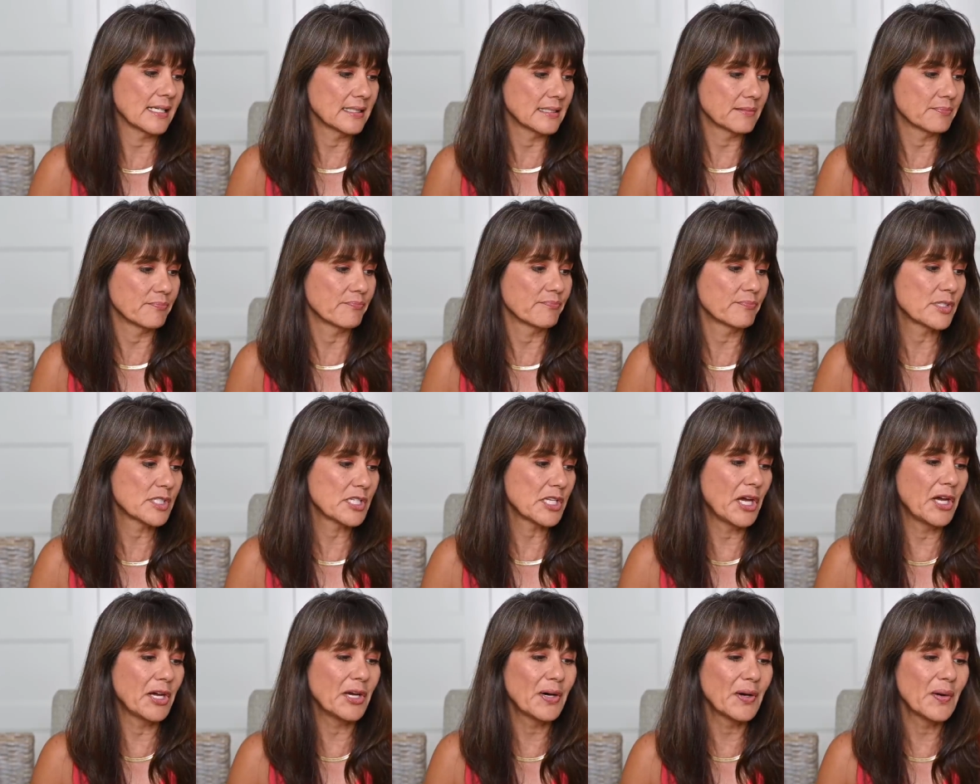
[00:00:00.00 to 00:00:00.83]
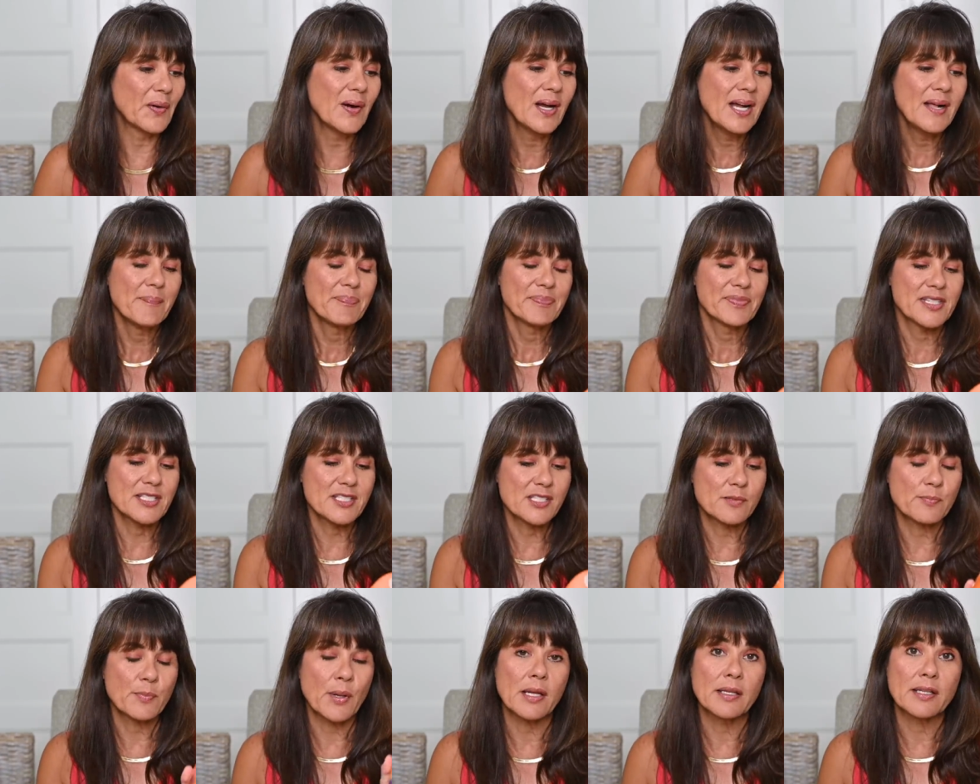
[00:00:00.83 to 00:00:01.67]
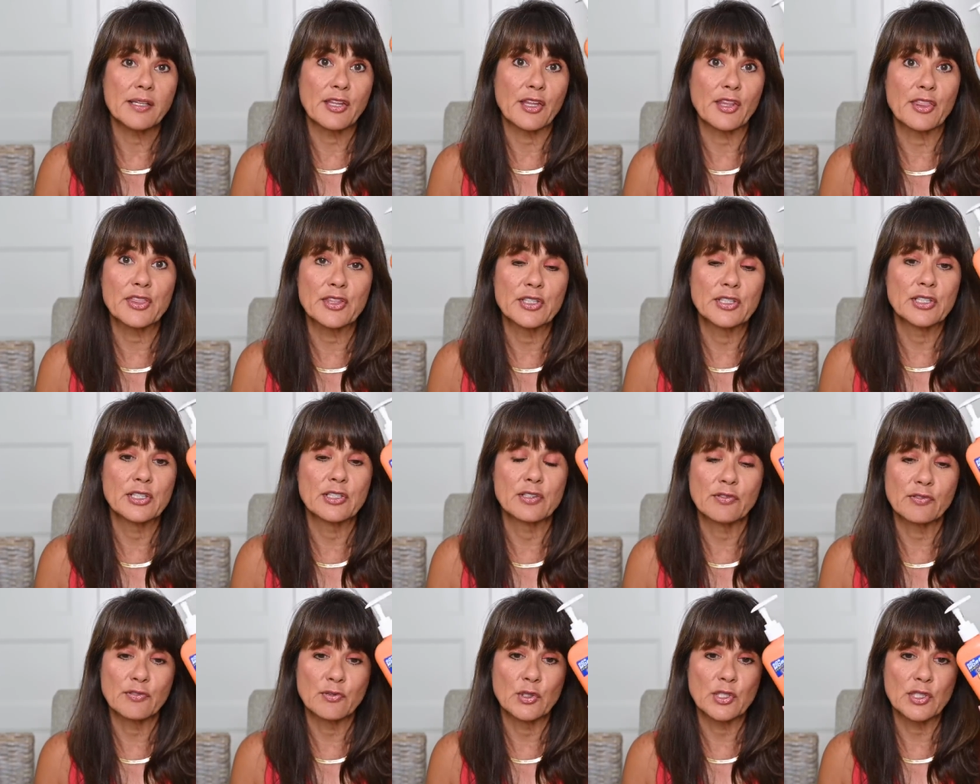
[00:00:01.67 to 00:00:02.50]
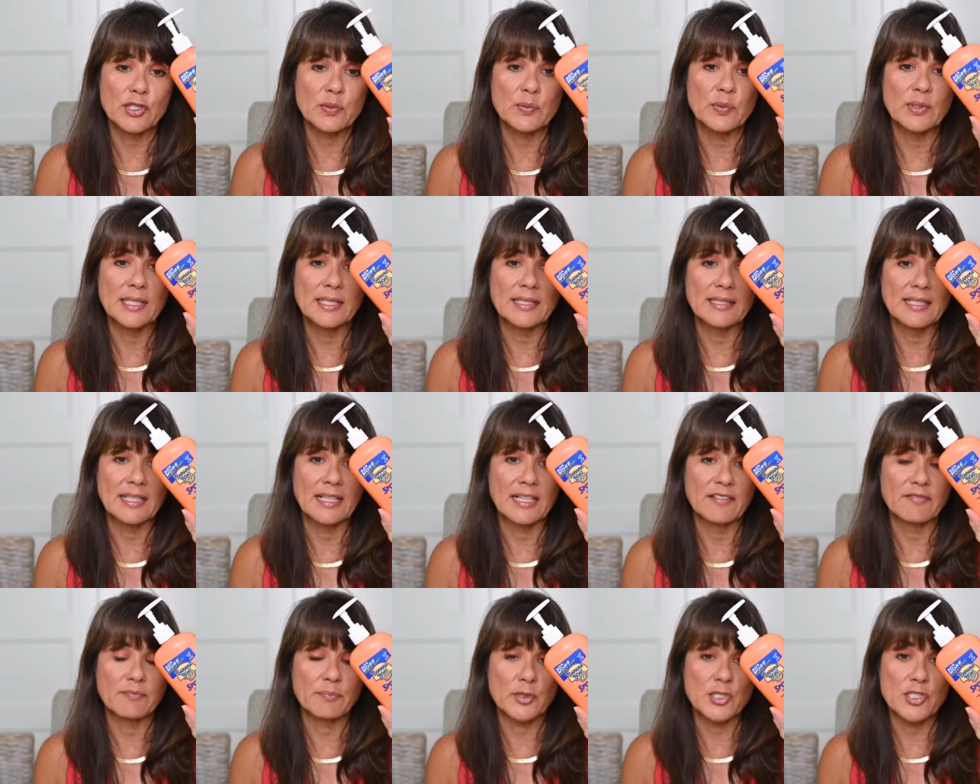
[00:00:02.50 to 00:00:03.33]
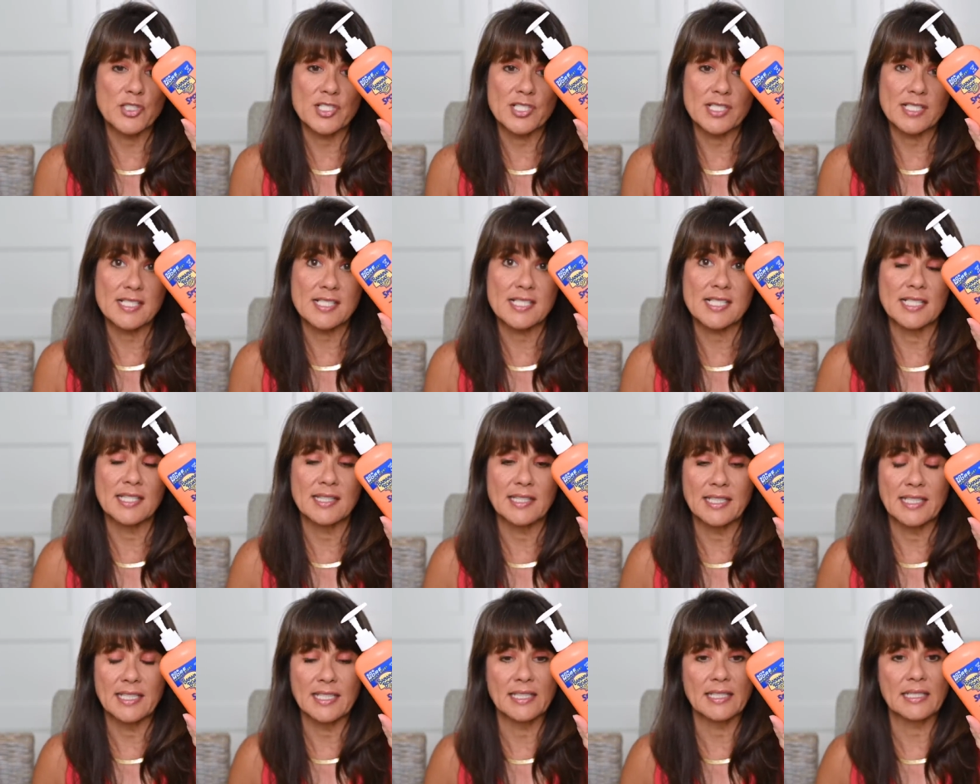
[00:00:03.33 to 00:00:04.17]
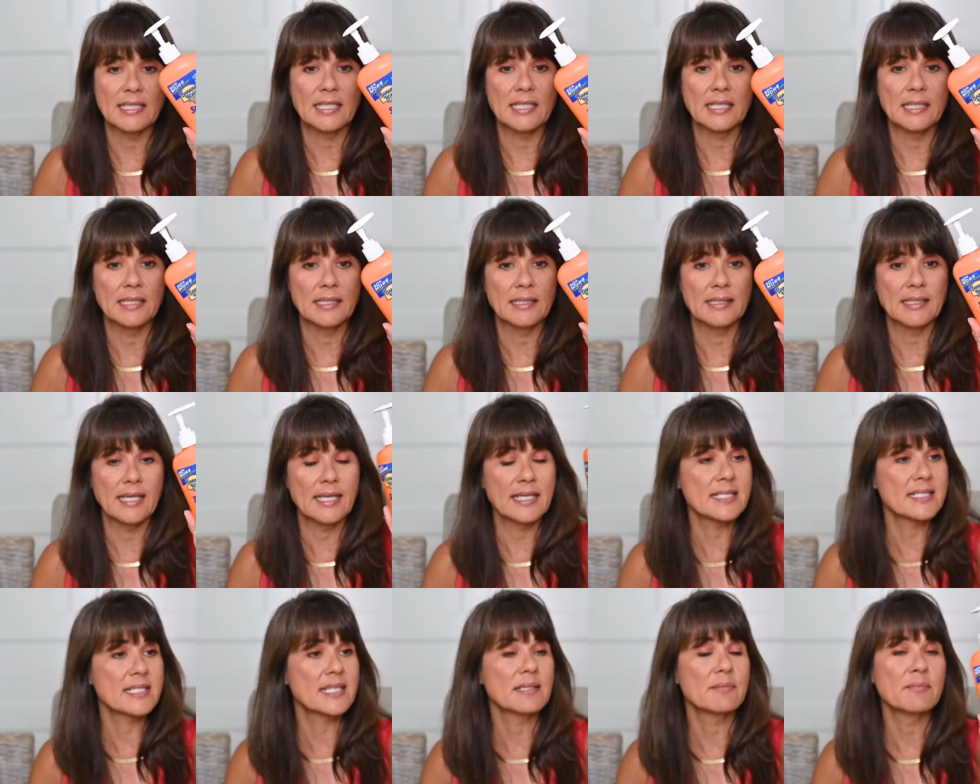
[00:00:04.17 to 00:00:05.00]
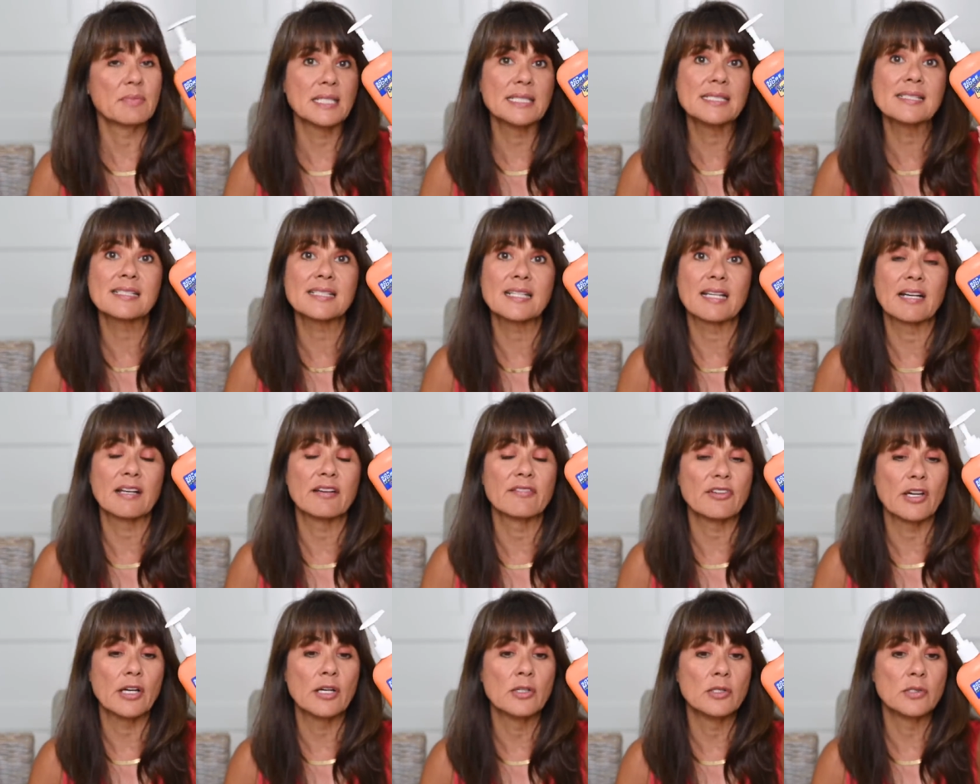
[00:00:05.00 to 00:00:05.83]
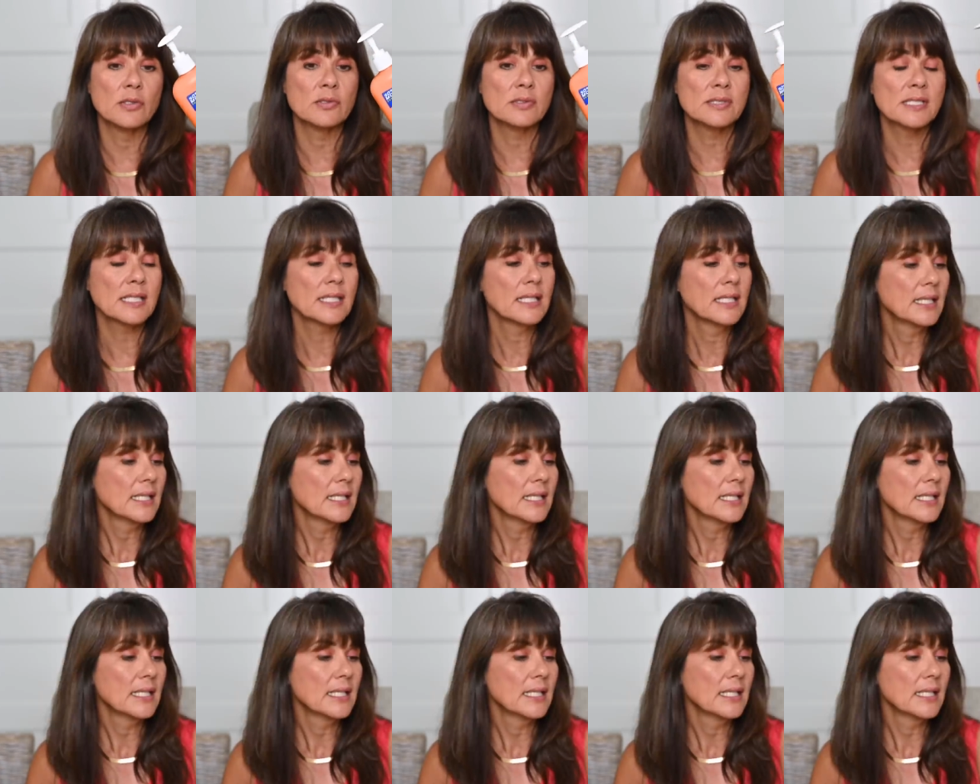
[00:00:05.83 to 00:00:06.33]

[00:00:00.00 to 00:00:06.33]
Um, so this is probably the third or fourth one that I've purchased in the uh, eighteen months that I've owned